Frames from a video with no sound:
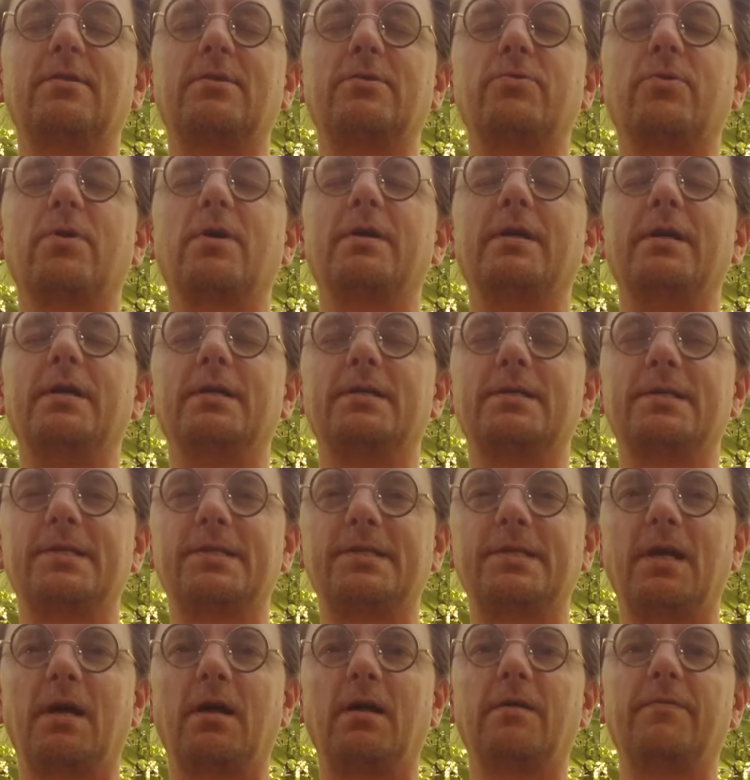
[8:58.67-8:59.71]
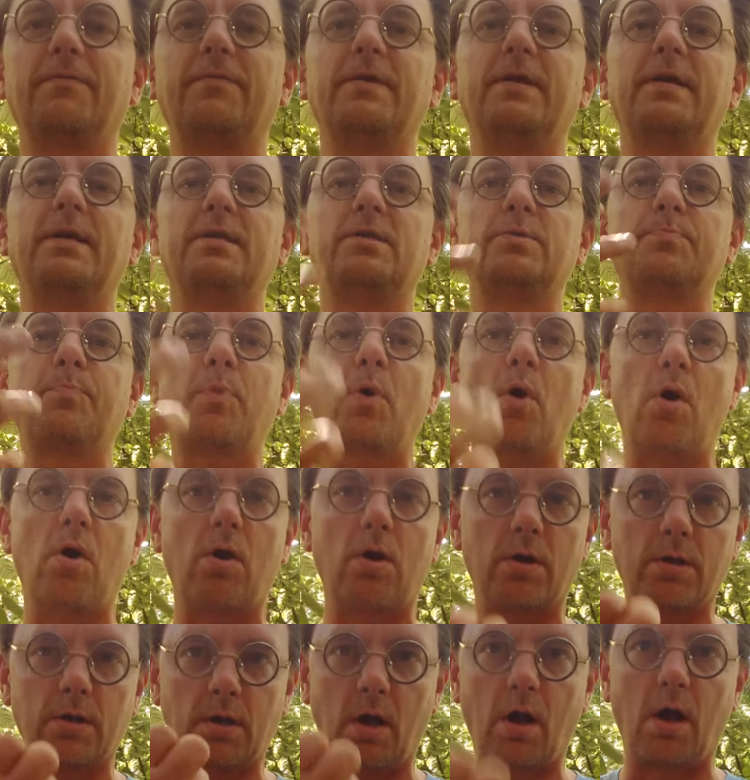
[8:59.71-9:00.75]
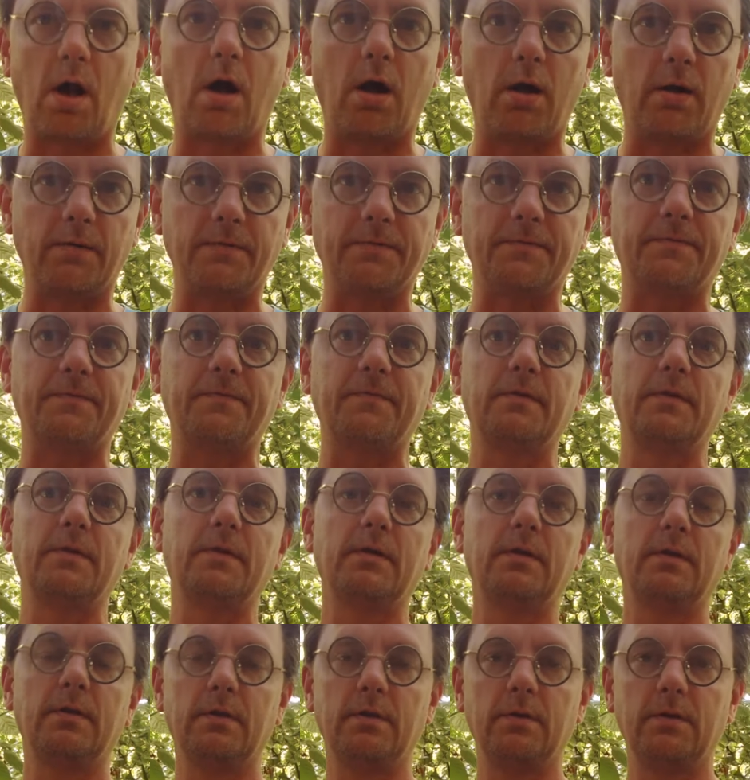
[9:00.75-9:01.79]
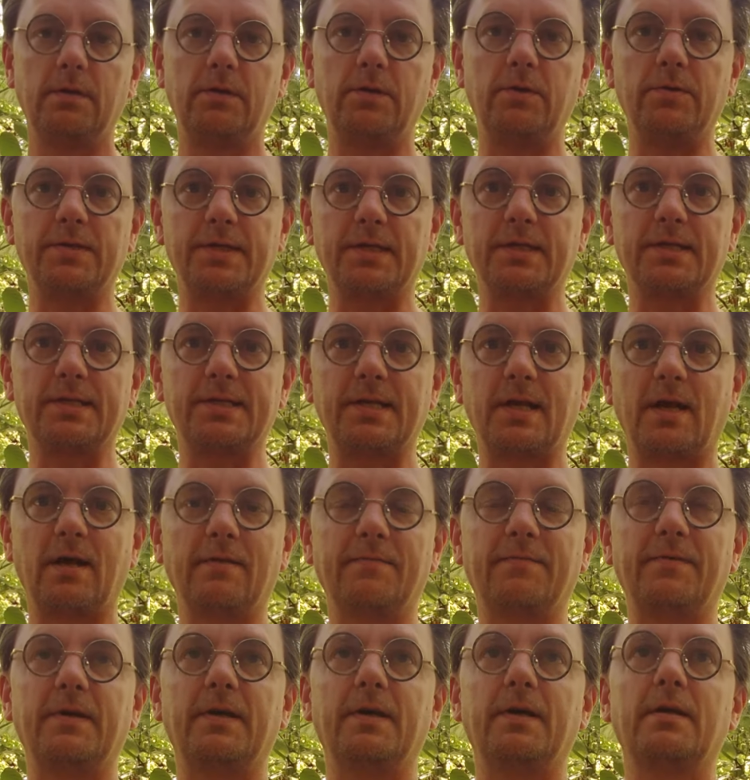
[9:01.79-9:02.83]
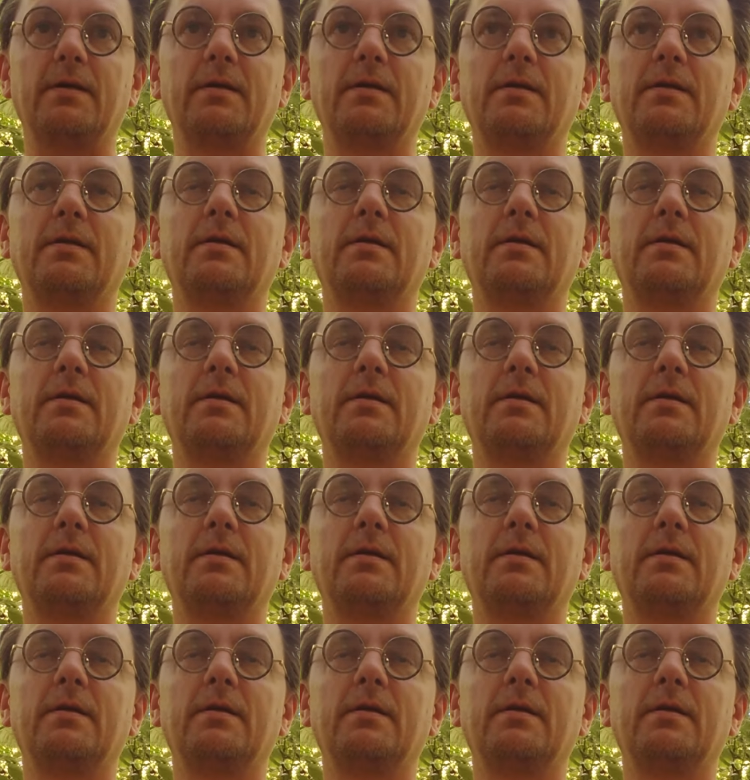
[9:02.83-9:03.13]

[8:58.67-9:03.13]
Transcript: the drug itself is part of using salvia